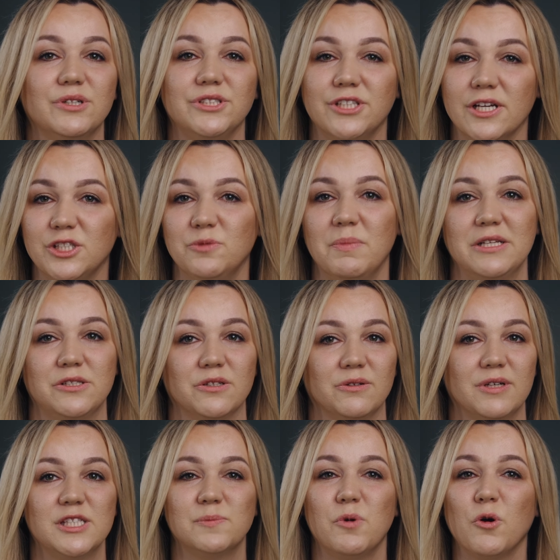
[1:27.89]
judgmental
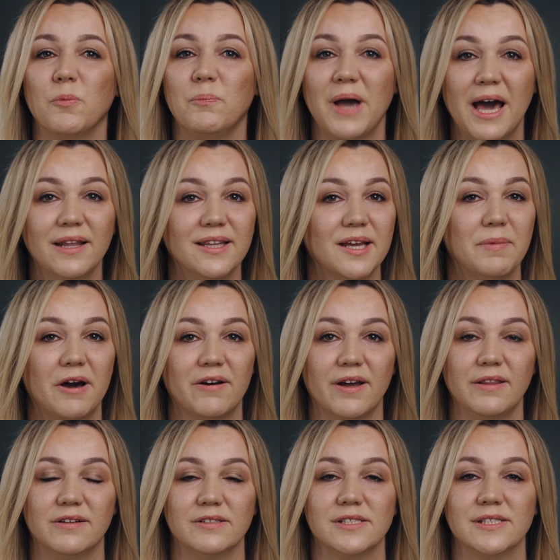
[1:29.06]
and spoke badly about
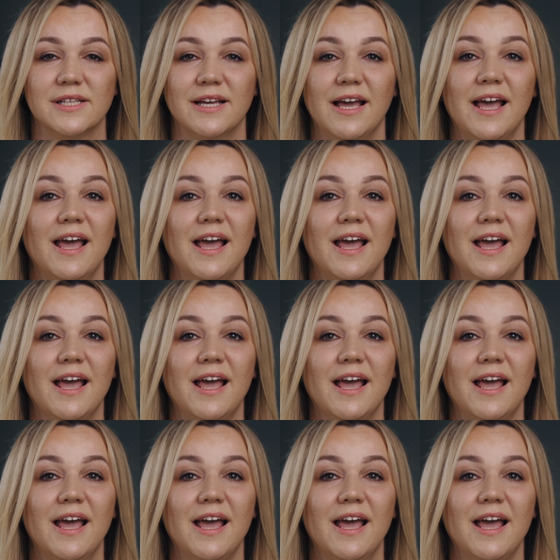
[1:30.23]
others.